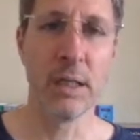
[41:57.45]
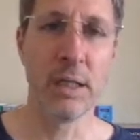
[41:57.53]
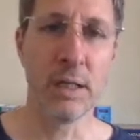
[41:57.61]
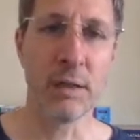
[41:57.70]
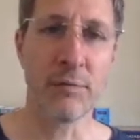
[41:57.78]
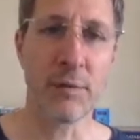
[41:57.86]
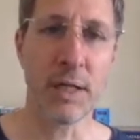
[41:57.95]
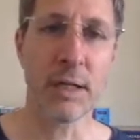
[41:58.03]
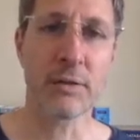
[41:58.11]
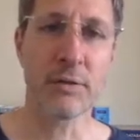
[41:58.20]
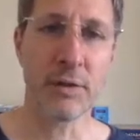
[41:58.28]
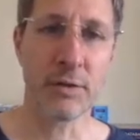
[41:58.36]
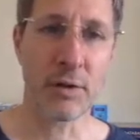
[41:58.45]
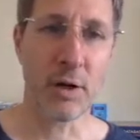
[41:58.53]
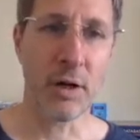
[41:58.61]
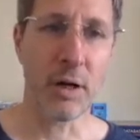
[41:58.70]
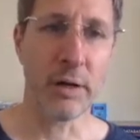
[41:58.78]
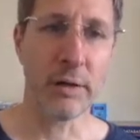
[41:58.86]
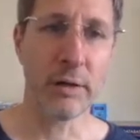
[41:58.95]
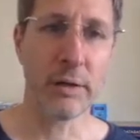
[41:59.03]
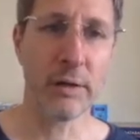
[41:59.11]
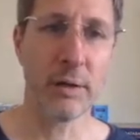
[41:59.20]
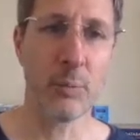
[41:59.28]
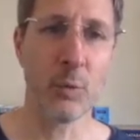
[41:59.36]
If x is odd,
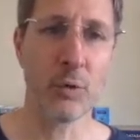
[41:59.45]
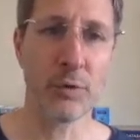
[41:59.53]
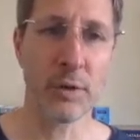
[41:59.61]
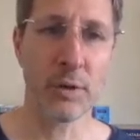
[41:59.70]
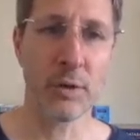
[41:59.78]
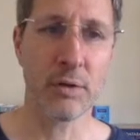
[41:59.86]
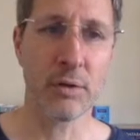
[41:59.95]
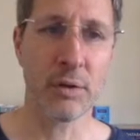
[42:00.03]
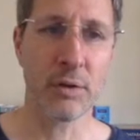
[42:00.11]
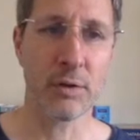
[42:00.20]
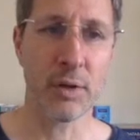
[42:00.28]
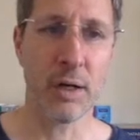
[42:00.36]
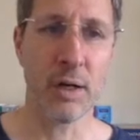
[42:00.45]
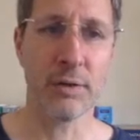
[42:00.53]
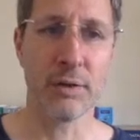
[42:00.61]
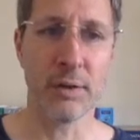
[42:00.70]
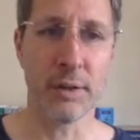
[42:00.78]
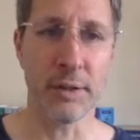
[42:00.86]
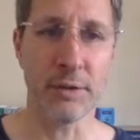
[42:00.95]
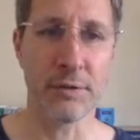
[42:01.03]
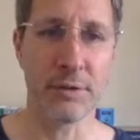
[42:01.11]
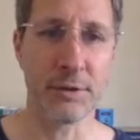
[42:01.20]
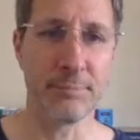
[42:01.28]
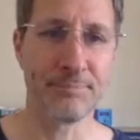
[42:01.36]
then we'll send it to this odds list.
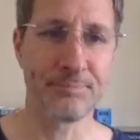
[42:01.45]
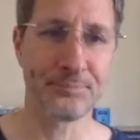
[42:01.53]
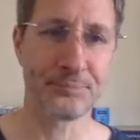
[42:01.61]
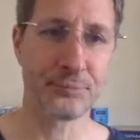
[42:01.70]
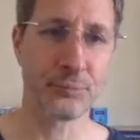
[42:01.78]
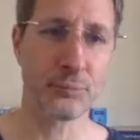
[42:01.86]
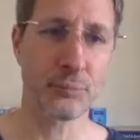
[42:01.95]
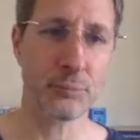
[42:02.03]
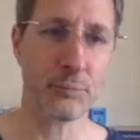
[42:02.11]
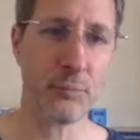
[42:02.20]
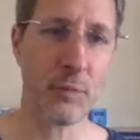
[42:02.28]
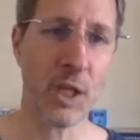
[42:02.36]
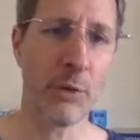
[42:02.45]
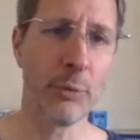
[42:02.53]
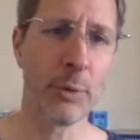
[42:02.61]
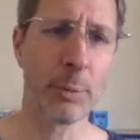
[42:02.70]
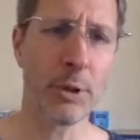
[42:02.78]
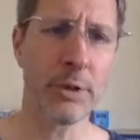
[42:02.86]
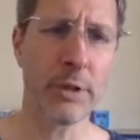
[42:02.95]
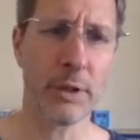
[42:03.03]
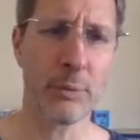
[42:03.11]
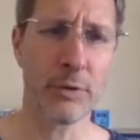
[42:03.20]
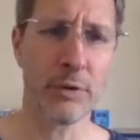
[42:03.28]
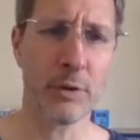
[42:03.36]
And when we print it out, we
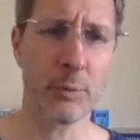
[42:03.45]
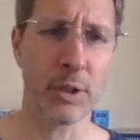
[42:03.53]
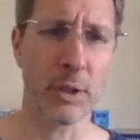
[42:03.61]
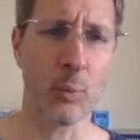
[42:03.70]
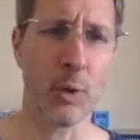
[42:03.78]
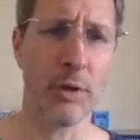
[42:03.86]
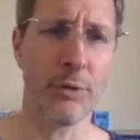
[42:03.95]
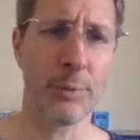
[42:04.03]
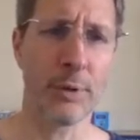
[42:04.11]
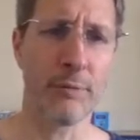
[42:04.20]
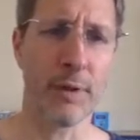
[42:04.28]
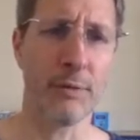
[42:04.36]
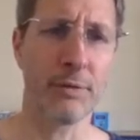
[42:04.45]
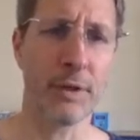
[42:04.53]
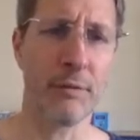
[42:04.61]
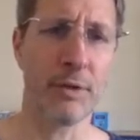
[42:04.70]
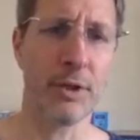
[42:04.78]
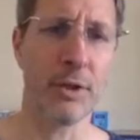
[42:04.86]
see that we get 1, 3, 5, 7, and